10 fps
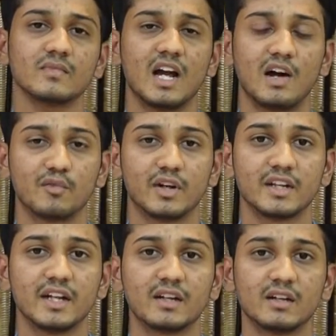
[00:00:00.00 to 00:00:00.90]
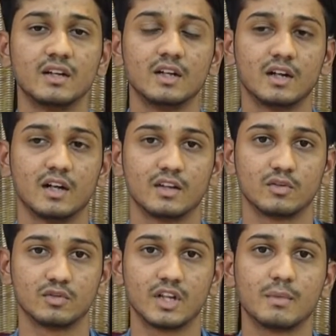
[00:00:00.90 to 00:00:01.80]
after that,
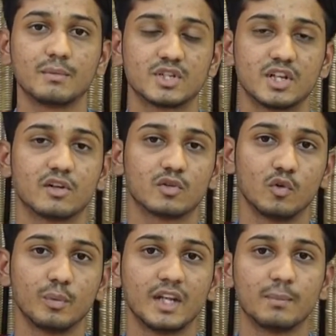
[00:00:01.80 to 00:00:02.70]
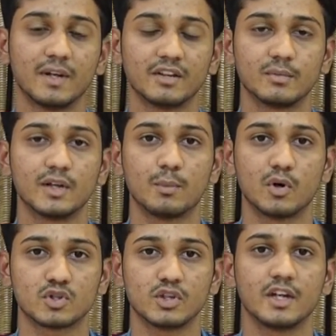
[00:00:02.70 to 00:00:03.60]
Susan ma'am shared so many placement
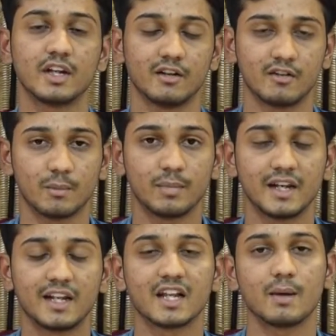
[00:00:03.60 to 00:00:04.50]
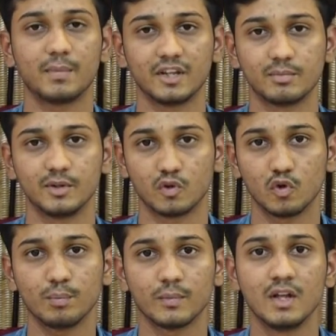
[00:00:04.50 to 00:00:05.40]
opportunity in our Telegram placement
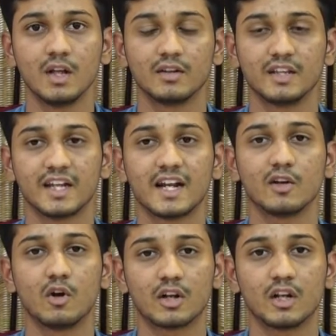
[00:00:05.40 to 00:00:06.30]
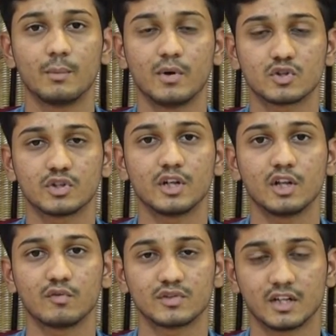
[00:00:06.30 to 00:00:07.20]
group. There I got an opportunity
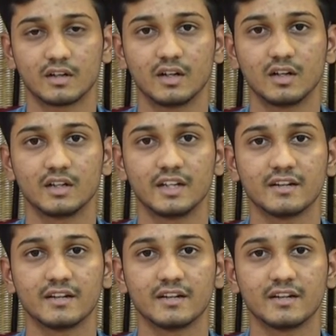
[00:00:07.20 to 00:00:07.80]
of Checkpoint